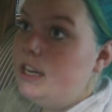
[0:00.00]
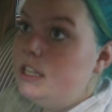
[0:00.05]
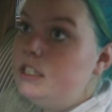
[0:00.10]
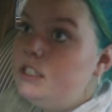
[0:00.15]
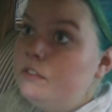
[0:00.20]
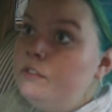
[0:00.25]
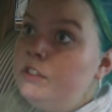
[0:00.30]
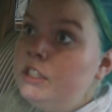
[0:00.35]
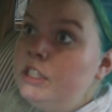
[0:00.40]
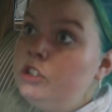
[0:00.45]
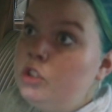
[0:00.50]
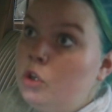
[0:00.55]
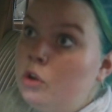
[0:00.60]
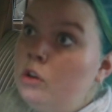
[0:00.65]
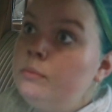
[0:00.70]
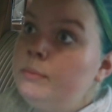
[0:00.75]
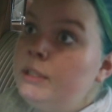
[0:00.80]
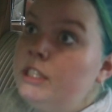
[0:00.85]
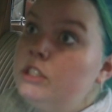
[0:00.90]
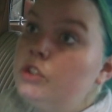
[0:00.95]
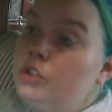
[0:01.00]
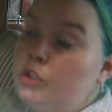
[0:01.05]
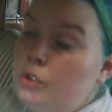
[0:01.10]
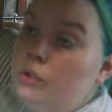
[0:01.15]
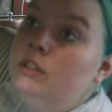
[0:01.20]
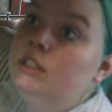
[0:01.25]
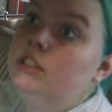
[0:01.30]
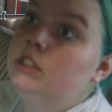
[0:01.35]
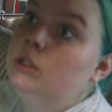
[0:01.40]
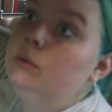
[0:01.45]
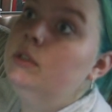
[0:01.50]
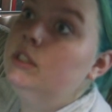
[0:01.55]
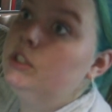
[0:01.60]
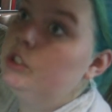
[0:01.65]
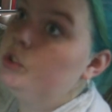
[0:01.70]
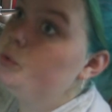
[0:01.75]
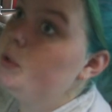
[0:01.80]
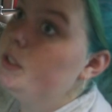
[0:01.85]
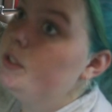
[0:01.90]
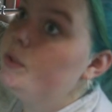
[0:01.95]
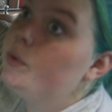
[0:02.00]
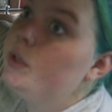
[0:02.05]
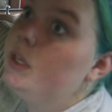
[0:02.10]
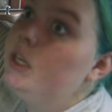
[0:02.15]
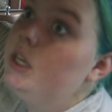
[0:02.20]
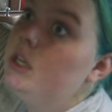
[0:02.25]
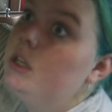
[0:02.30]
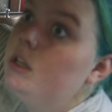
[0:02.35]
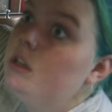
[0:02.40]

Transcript: And it definitely told me as soon as it went to 23.